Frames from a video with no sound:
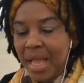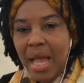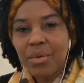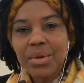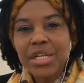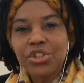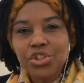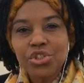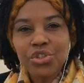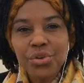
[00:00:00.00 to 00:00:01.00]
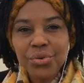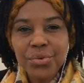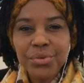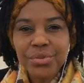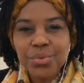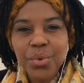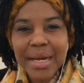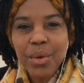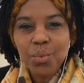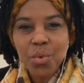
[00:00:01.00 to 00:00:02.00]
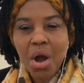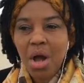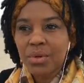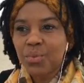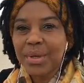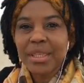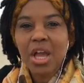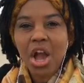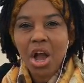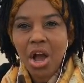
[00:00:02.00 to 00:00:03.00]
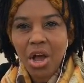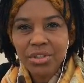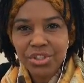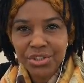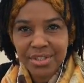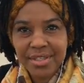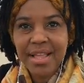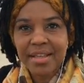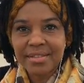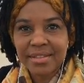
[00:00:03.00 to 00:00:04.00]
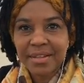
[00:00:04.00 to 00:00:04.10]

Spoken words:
I really choose what I want with consciousness.